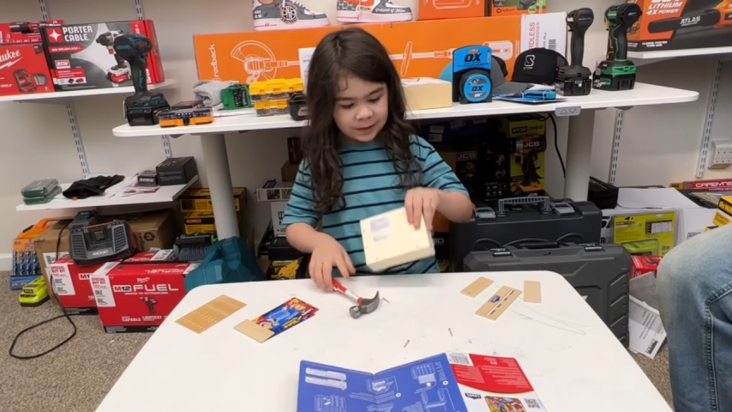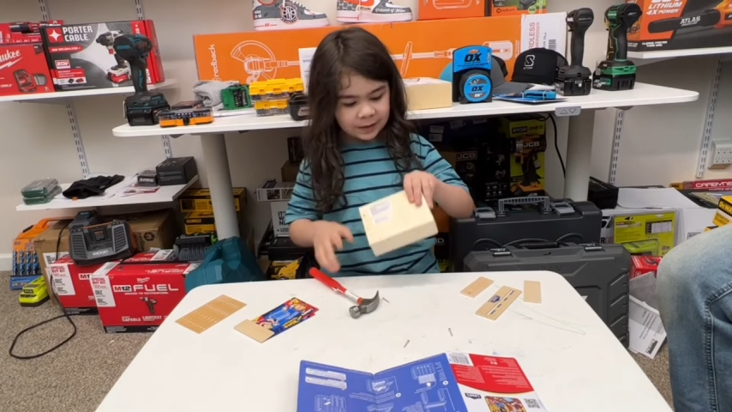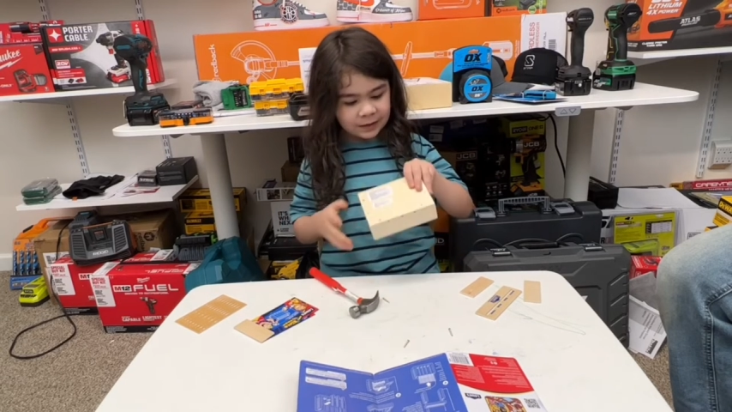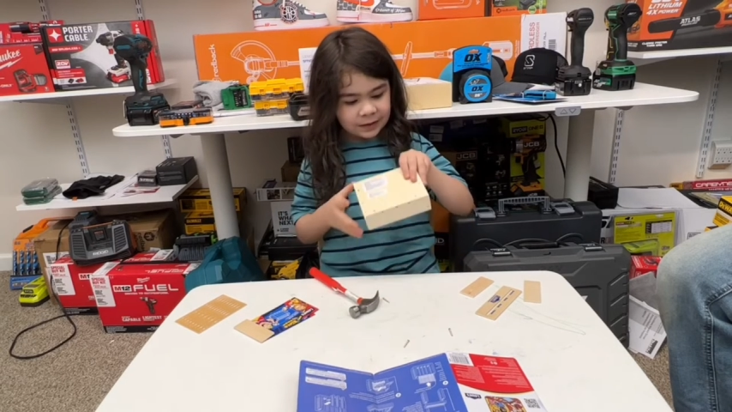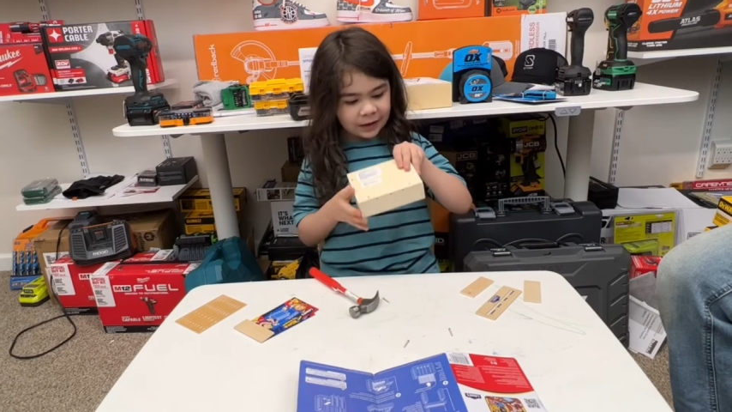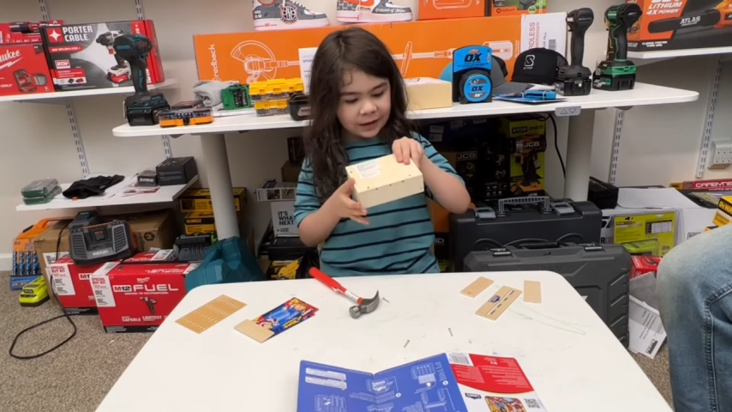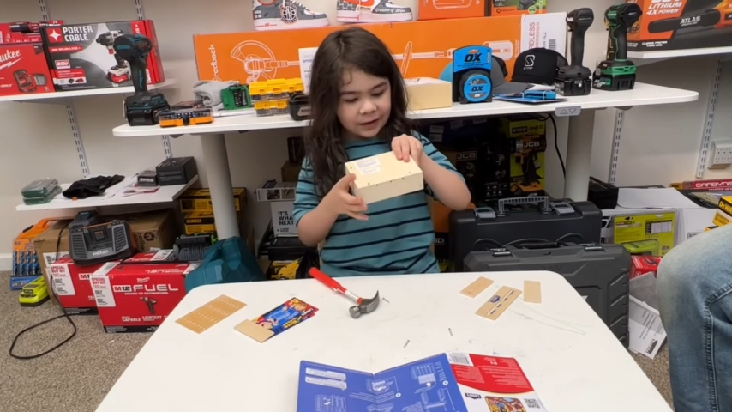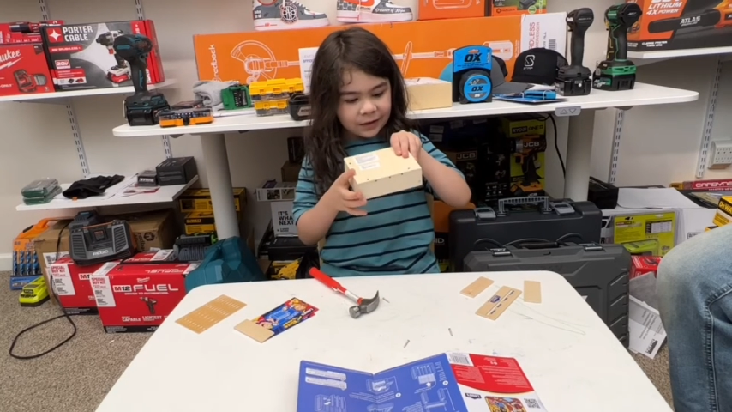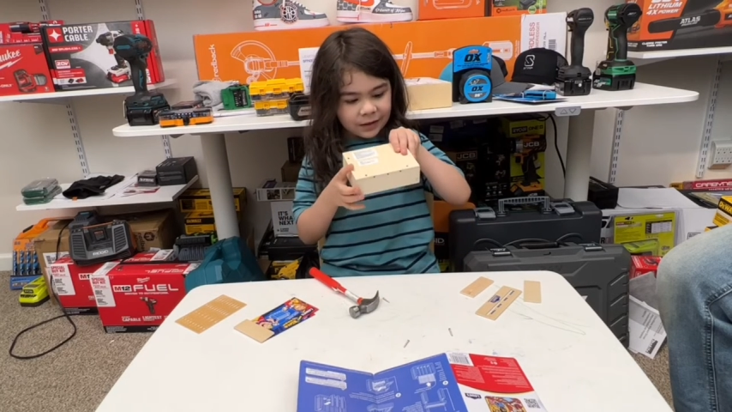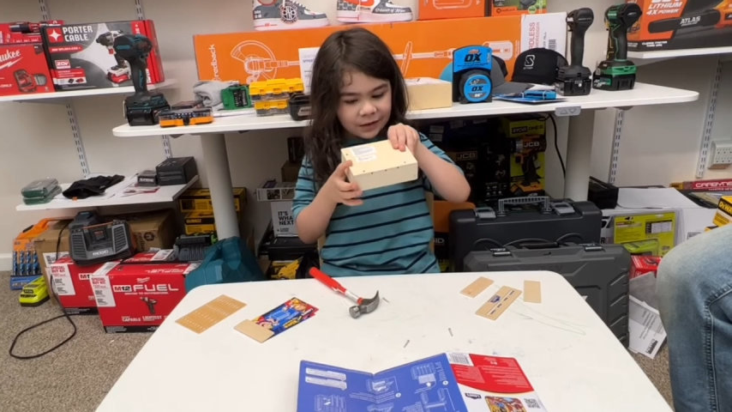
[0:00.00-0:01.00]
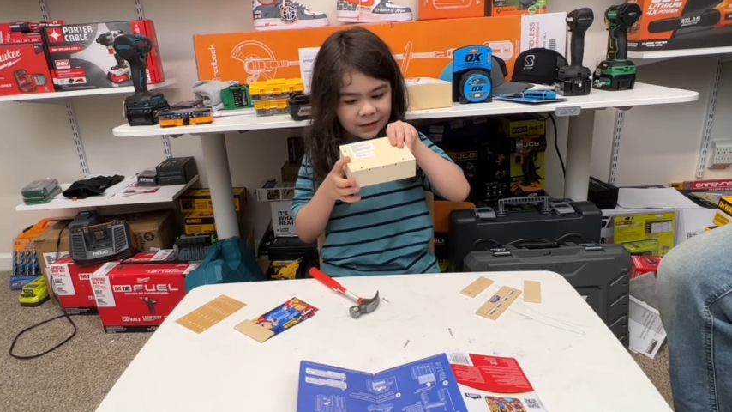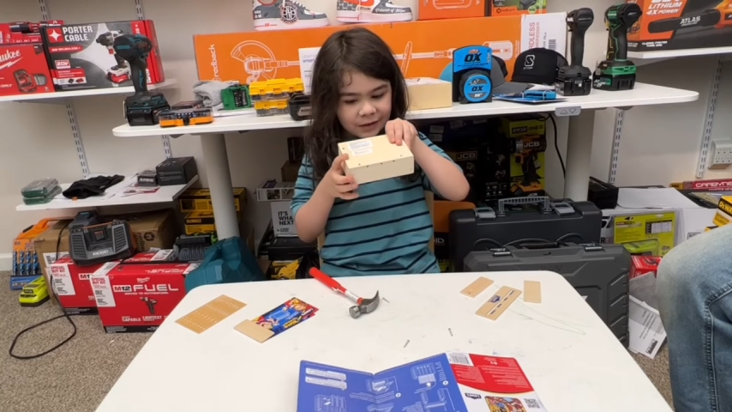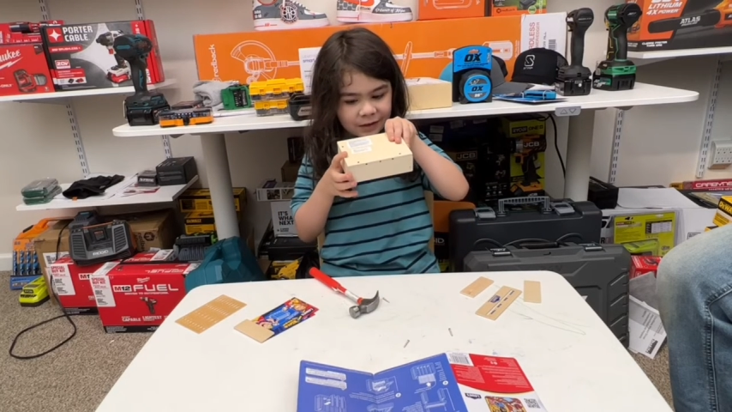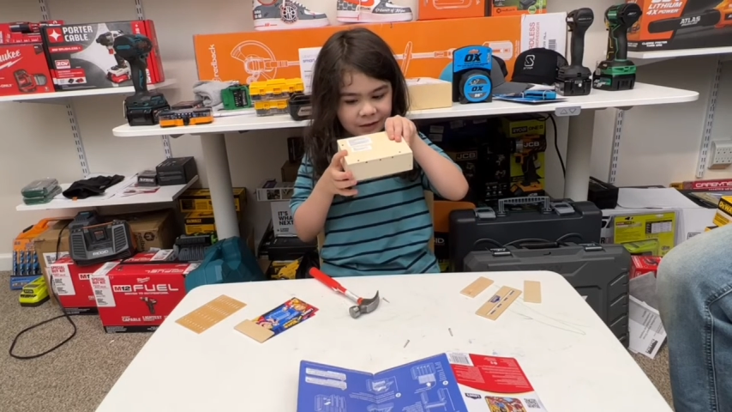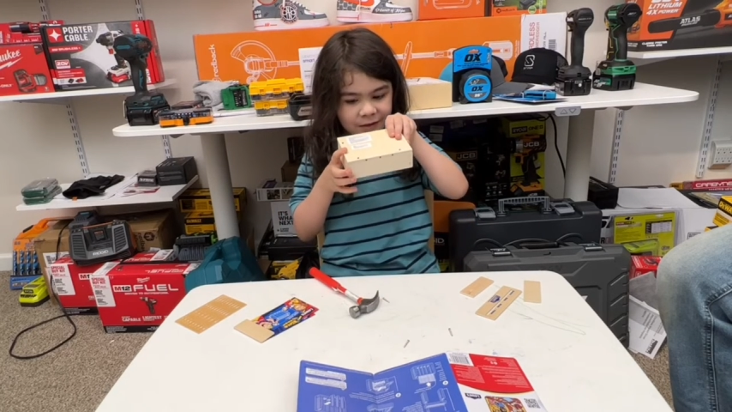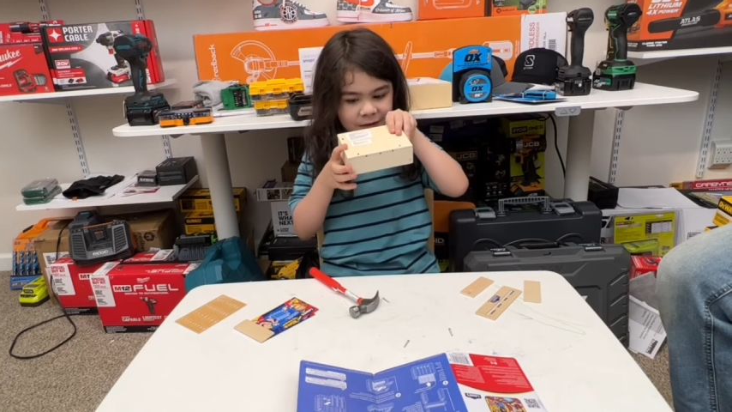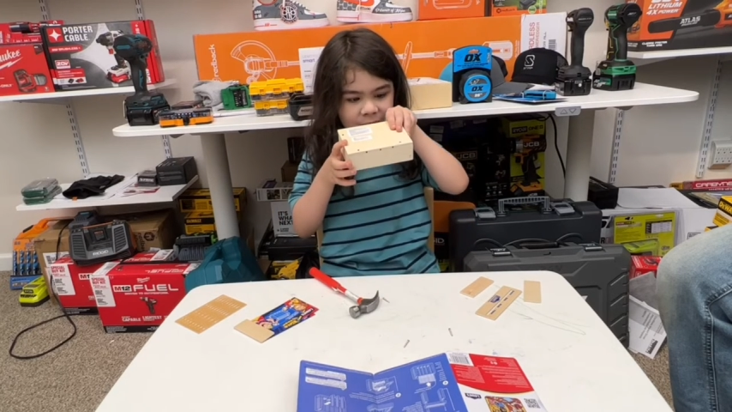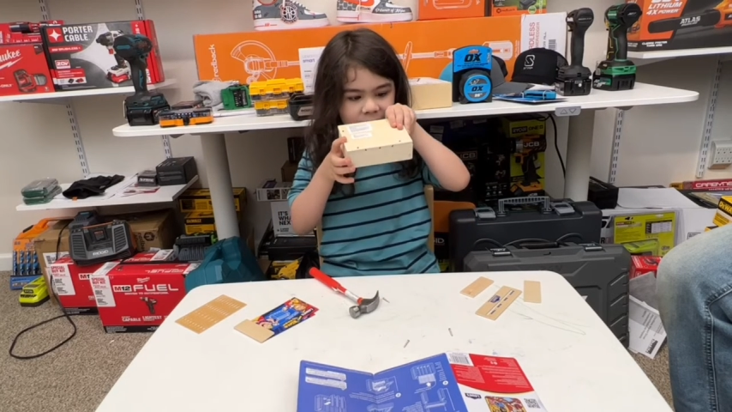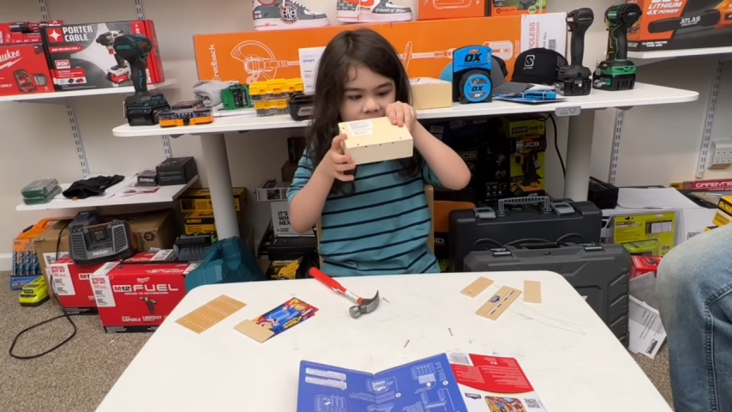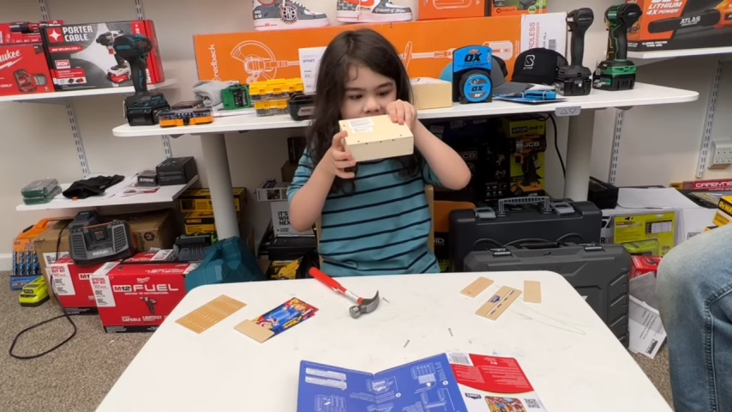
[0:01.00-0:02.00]

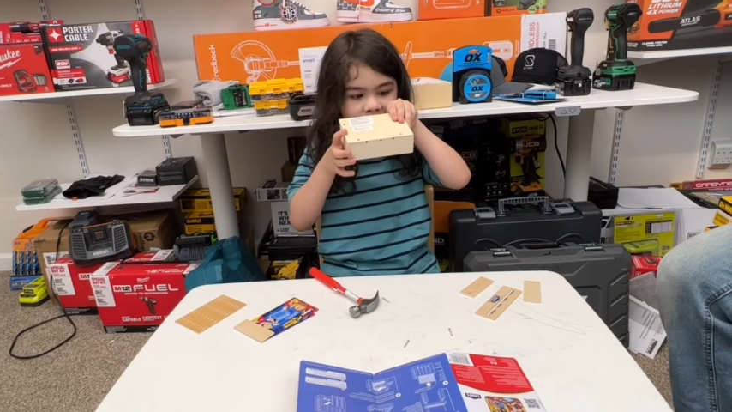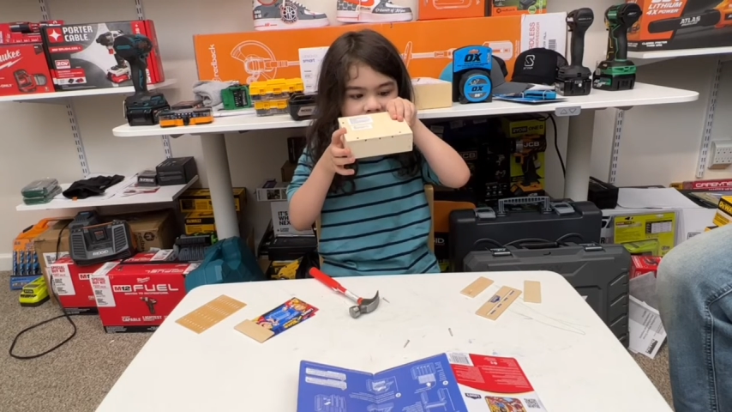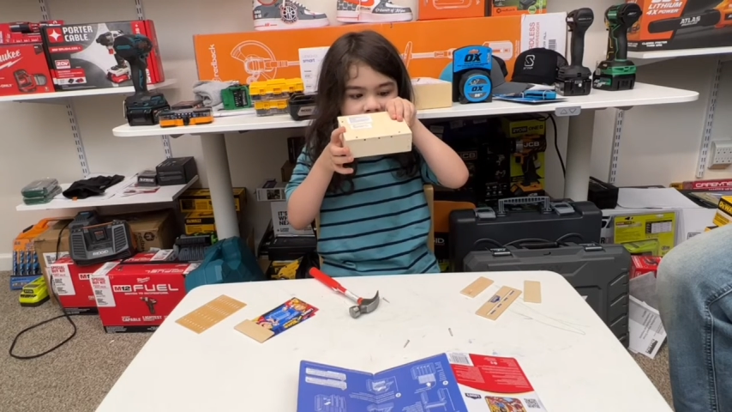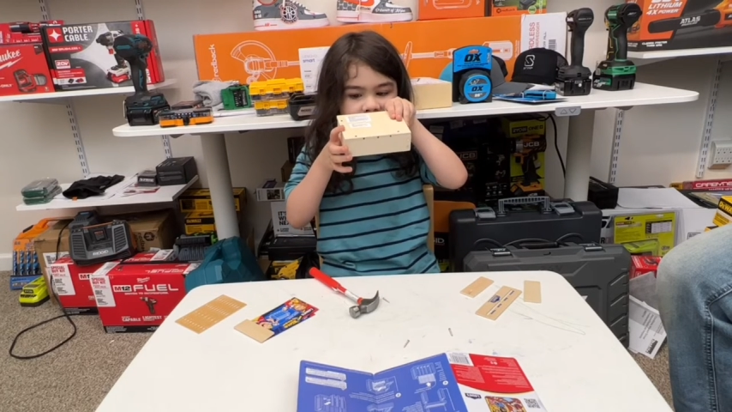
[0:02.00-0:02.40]
Nothing is said.